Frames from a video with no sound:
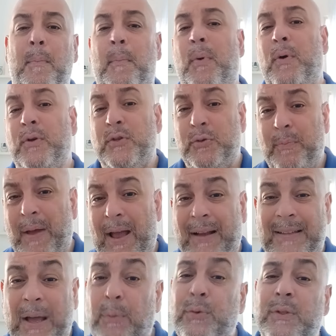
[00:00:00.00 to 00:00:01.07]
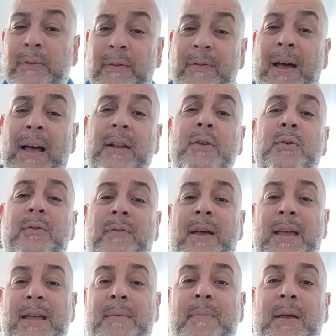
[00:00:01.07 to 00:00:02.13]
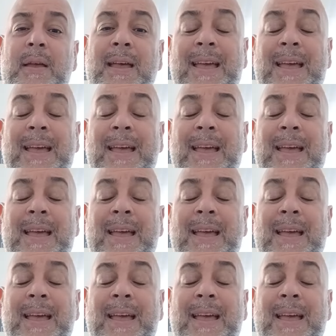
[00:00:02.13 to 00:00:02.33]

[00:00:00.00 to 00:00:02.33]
merge back. That was the value of Ape.